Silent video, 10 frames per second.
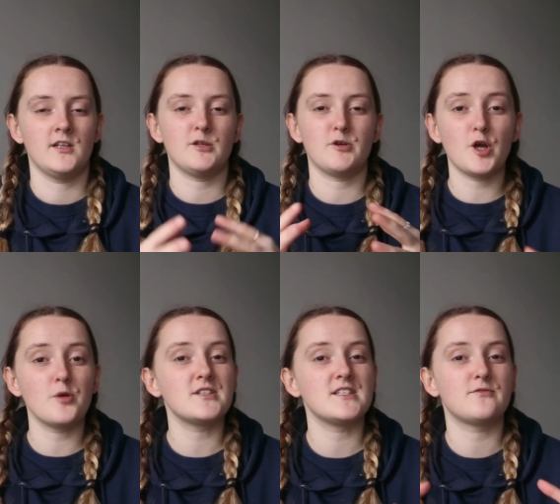I know
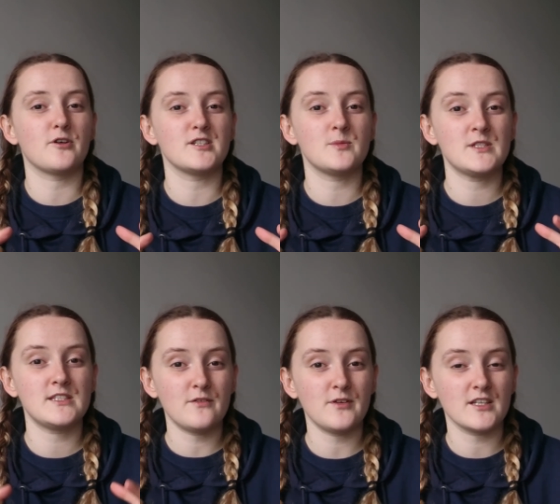this is very
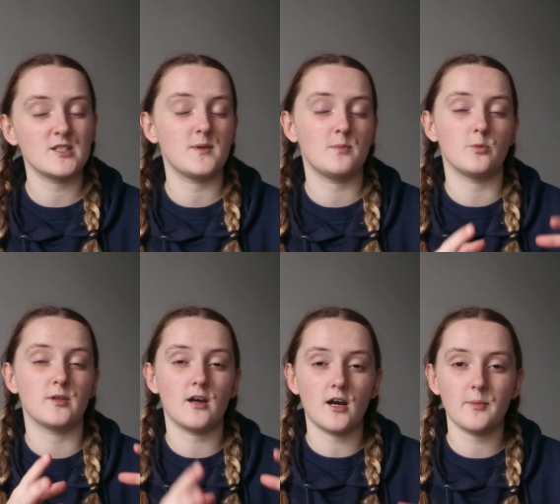specific to people
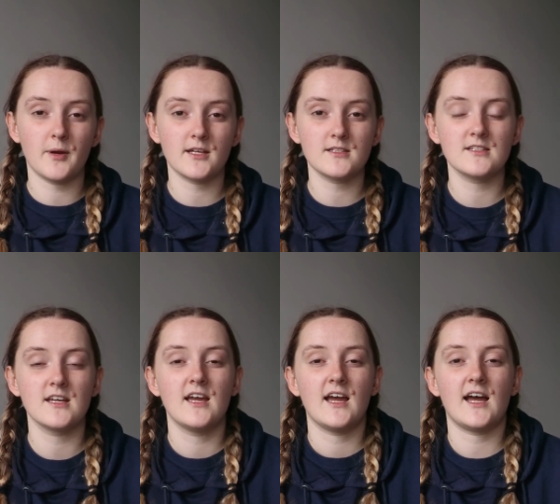with iPads
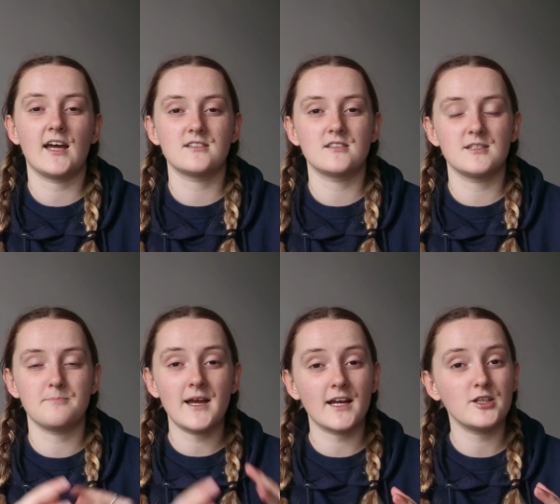and
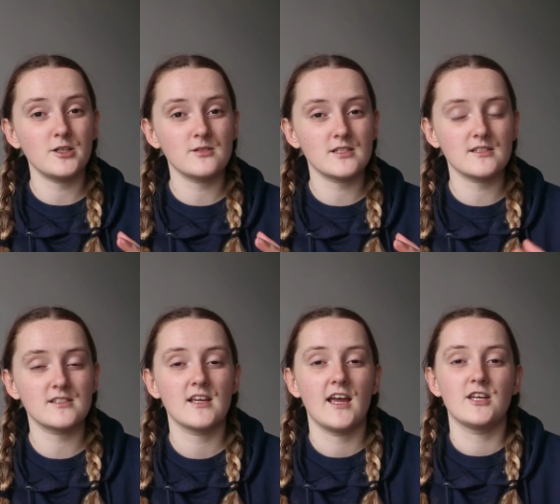Mac users,
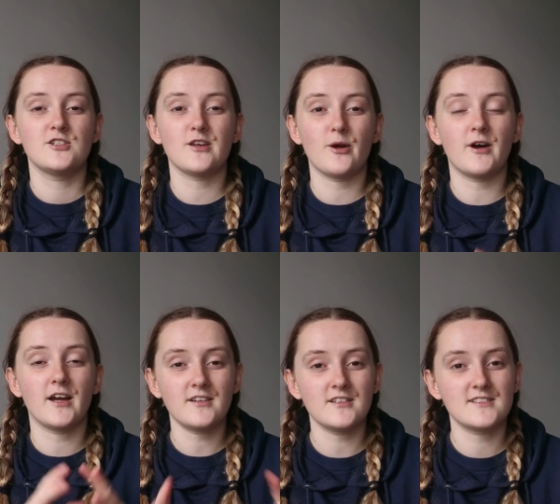so I
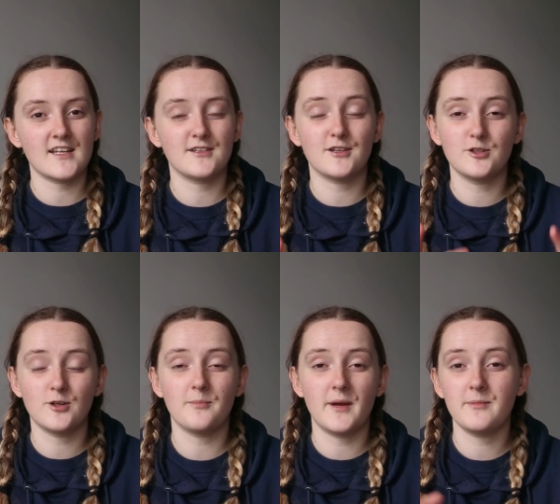understand
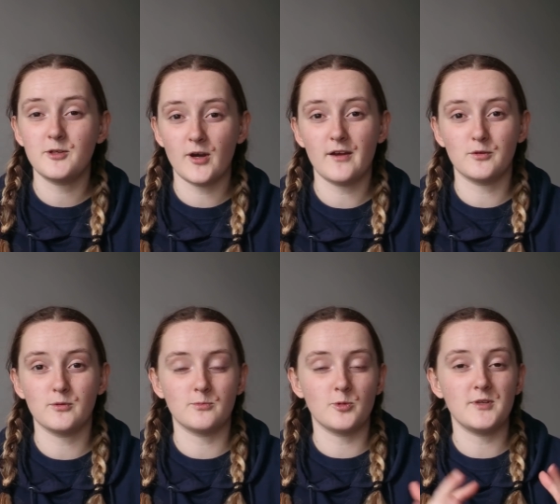that maybe not
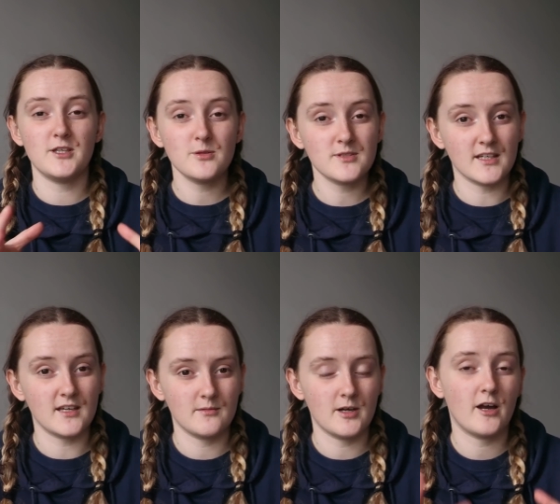everyone will be using
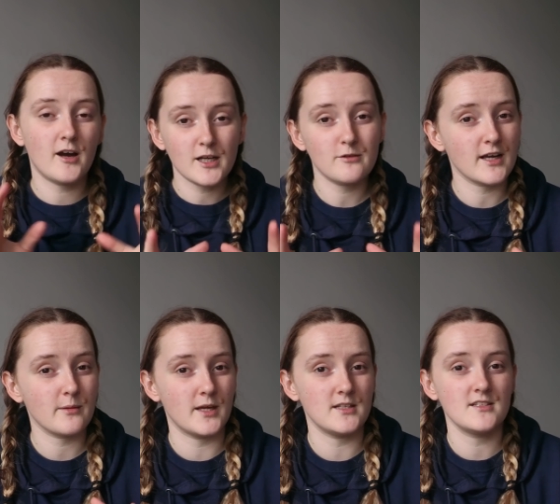it. I highly
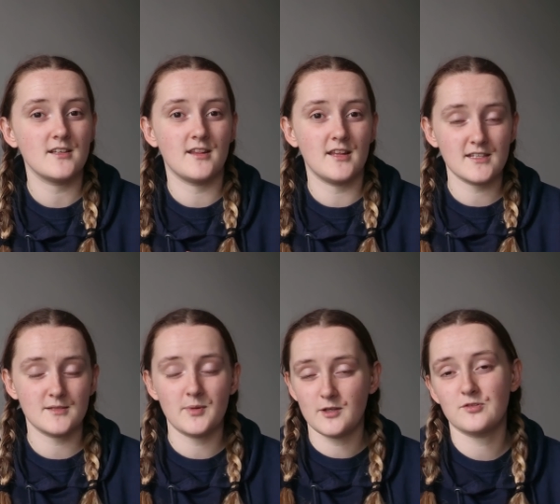recommend this
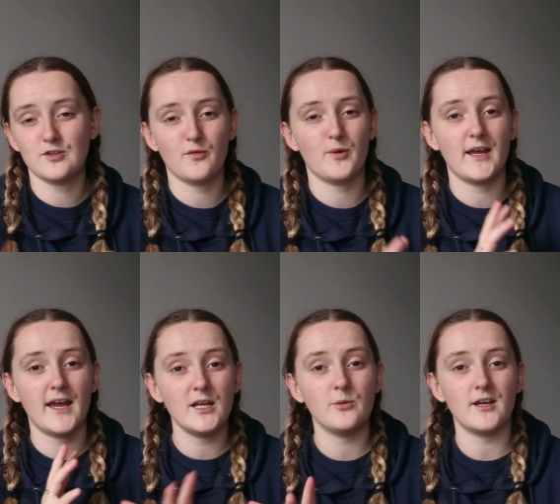bit of software
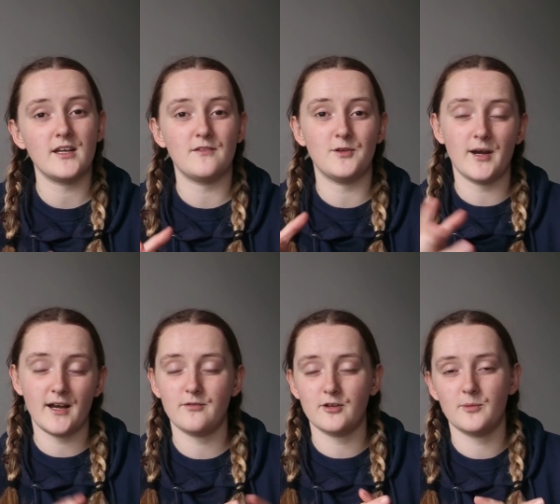anyway if you
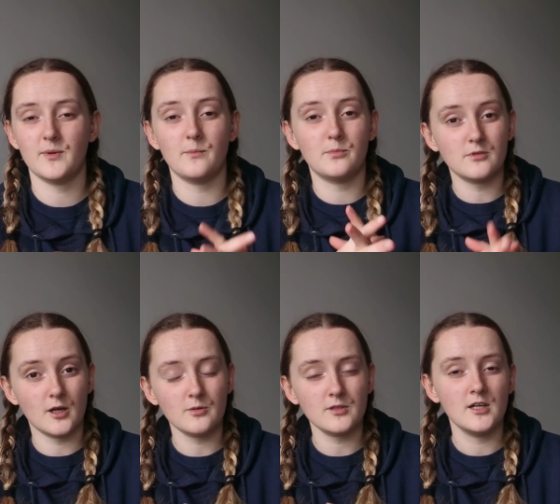have an iPad Pro,